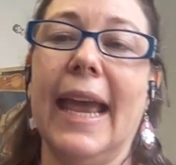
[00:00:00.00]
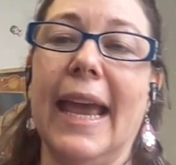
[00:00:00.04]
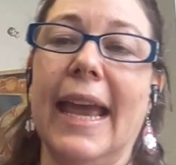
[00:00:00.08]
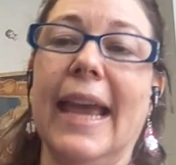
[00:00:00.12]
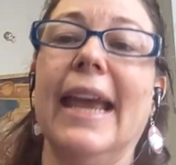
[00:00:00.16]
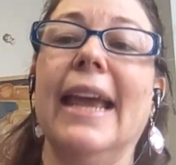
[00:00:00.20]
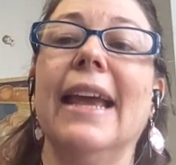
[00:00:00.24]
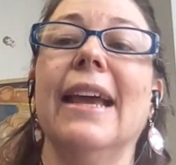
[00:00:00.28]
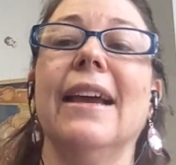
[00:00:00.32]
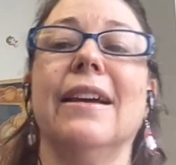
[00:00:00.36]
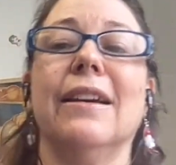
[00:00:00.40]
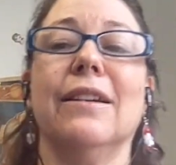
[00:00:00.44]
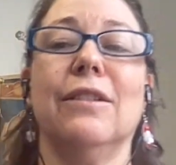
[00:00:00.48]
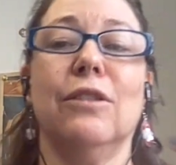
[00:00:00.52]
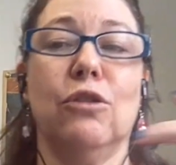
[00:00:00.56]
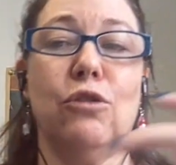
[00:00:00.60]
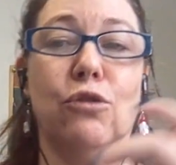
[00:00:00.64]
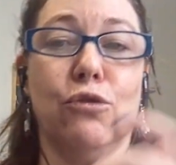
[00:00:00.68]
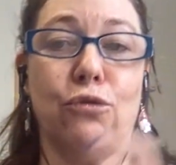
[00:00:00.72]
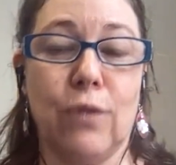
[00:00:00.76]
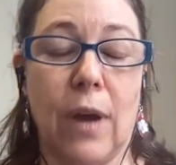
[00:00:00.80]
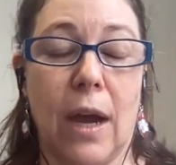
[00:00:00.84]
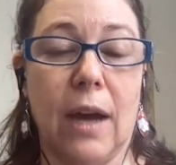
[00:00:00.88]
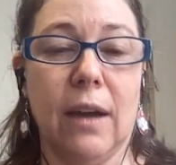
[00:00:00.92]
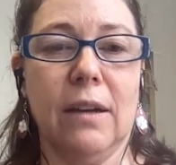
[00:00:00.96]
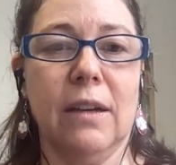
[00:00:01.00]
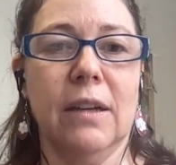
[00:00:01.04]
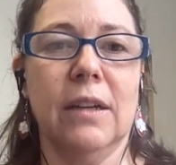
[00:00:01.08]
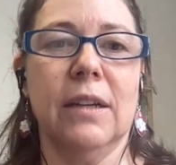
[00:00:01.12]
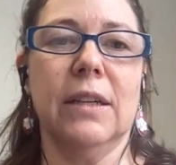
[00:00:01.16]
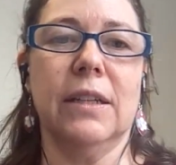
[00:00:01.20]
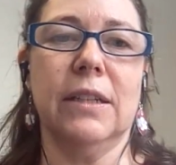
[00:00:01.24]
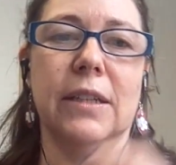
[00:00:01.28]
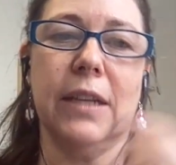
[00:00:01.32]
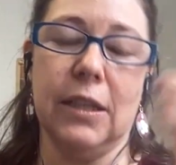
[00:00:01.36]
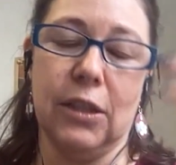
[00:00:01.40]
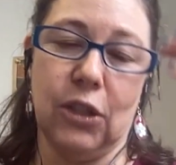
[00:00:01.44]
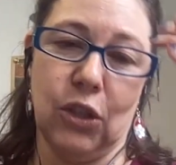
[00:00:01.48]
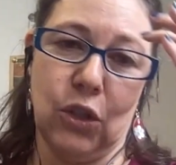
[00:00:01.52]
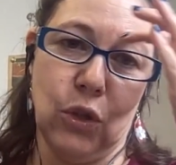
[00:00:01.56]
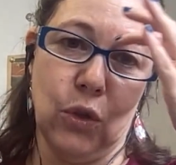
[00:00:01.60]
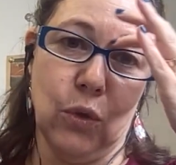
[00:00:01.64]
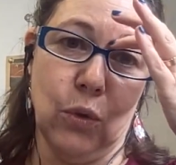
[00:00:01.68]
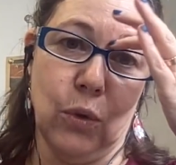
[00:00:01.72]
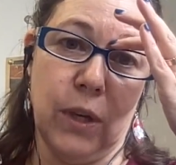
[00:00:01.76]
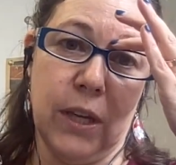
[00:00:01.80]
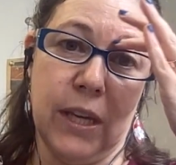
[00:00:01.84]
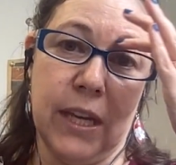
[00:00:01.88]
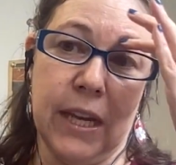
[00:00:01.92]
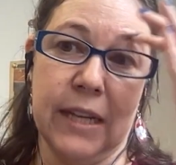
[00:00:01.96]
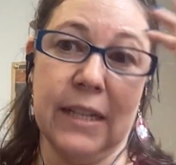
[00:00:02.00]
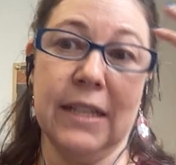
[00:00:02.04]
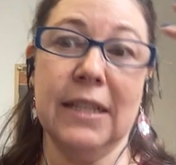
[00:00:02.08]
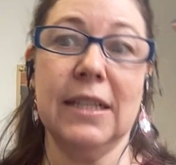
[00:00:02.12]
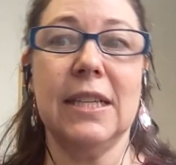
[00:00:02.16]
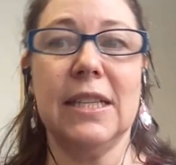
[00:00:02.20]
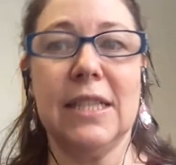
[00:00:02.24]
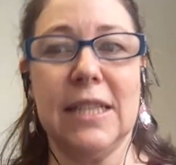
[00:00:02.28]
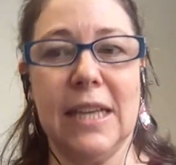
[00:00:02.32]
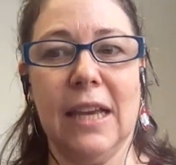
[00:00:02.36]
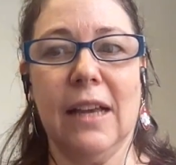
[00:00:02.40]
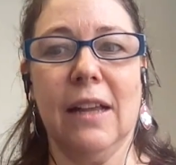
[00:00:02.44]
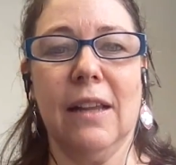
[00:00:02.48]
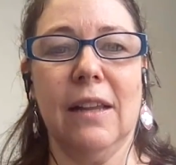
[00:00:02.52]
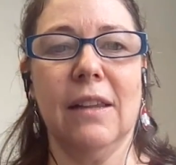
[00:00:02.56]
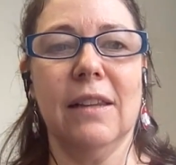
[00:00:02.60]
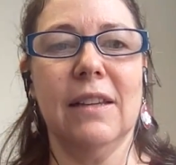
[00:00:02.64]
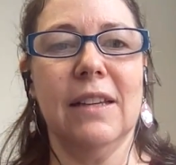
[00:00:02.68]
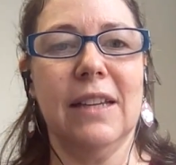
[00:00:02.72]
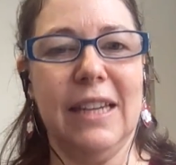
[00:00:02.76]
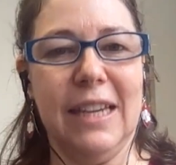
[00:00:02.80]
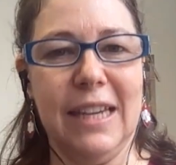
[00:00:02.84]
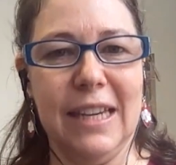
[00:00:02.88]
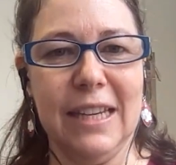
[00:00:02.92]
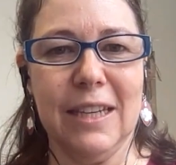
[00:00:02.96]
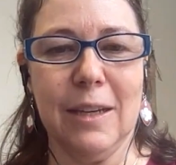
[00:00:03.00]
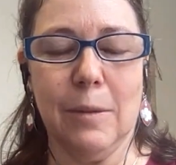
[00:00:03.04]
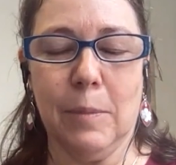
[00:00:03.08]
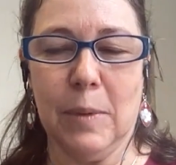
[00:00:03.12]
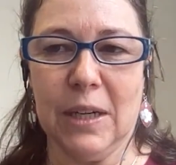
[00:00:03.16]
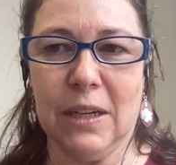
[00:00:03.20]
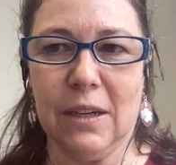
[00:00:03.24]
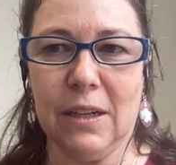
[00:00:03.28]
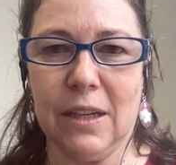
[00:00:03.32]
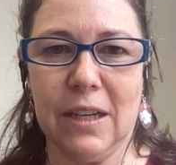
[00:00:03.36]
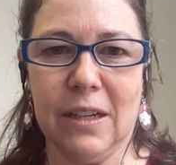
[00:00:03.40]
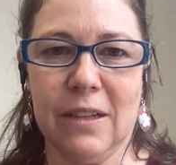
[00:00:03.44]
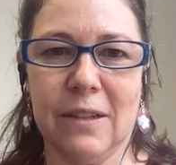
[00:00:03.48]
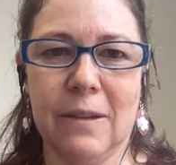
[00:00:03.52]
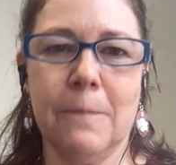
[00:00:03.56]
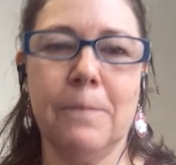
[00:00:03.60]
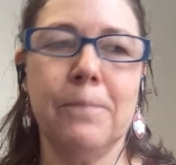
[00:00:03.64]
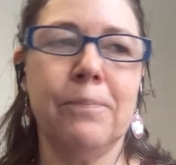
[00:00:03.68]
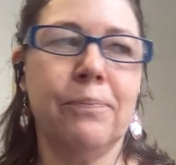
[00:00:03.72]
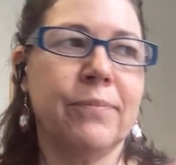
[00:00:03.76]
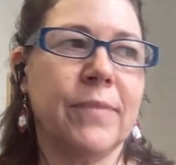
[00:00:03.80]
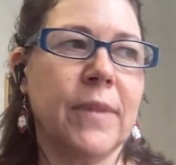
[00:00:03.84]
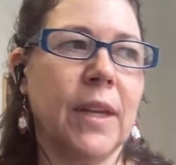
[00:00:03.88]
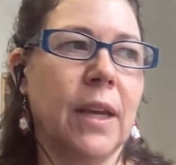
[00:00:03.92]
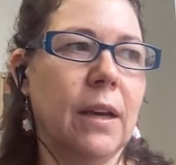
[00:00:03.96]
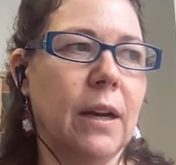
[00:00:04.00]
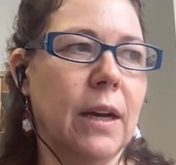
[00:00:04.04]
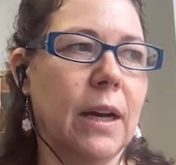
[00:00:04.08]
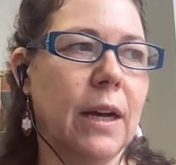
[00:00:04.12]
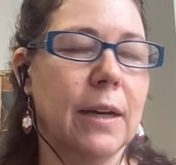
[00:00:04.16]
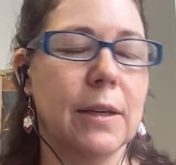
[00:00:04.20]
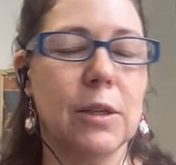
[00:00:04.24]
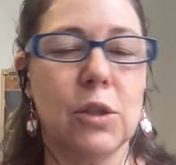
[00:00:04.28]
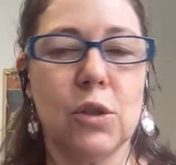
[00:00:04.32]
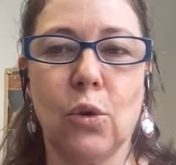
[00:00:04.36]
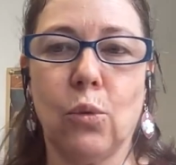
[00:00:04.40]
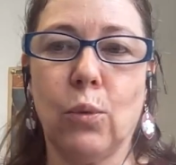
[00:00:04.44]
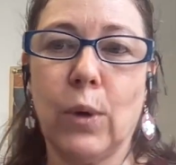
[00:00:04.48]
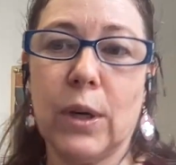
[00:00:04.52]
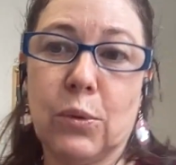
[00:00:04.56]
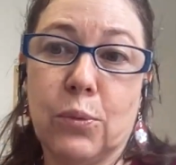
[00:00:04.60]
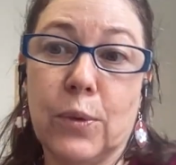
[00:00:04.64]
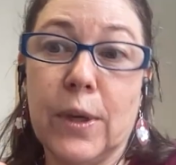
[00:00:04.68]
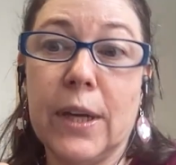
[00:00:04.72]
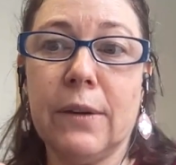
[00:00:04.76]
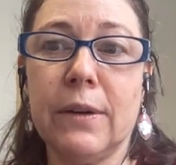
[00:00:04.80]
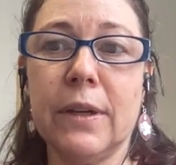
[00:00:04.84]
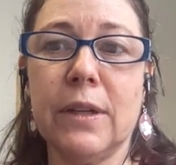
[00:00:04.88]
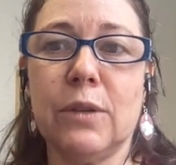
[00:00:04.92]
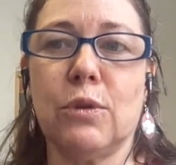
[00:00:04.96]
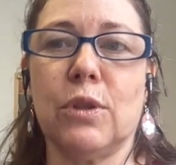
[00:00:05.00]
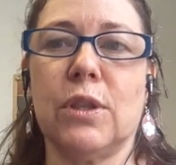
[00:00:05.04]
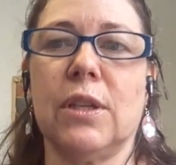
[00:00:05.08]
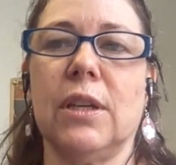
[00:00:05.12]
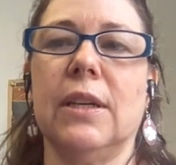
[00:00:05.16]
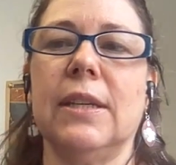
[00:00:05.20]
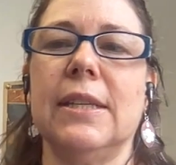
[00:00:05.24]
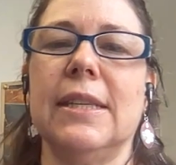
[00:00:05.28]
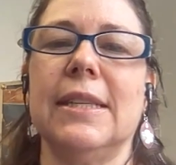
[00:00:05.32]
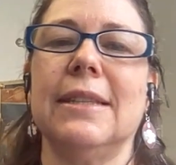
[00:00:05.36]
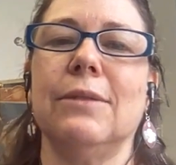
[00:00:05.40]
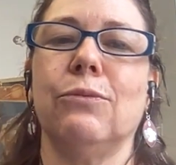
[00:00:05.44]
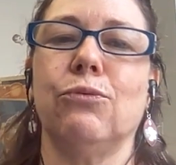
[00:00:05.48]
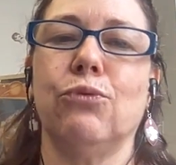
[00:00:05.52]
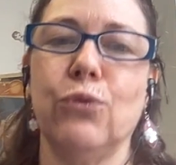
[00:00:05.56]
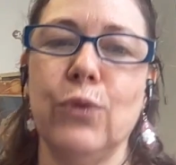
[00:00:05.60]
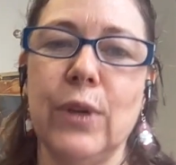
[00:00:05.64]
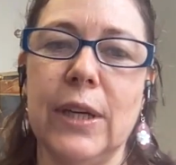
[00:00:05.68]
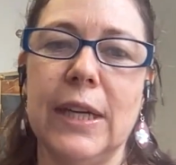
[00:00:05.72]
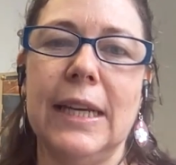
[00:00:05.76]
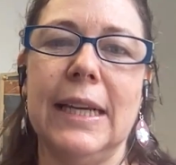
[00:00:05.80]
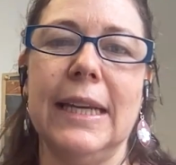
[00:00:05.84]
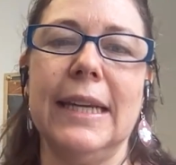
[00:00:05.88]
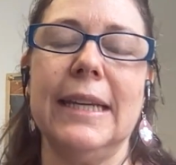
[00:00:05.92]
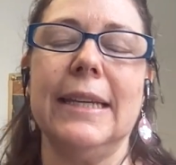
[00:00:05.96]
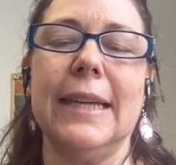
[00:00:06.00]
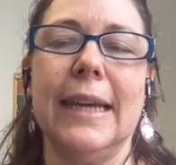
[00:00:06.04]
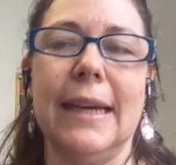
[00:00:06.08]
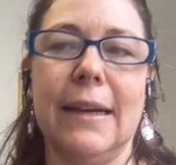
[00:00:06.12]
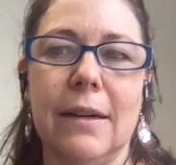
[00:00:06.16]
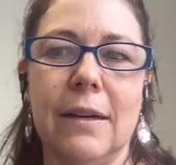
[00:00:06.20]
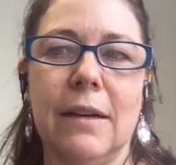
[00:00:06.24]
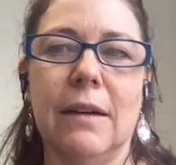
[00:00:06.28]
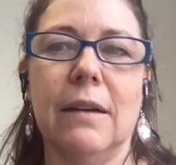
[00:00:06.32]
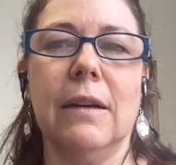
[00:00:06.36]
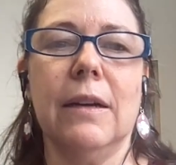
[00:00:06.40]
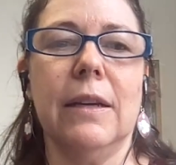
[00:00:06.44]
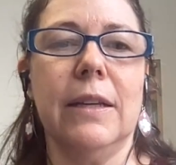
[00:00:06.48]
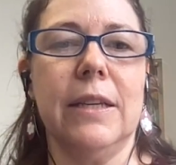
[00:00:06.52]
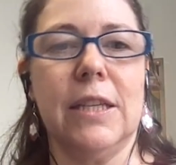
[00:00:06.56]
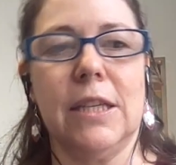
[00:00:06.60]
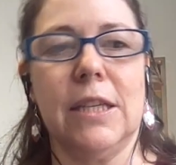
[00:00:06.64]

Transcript: a drug that you can sell in the market. Uh, so what we are interested in is really the early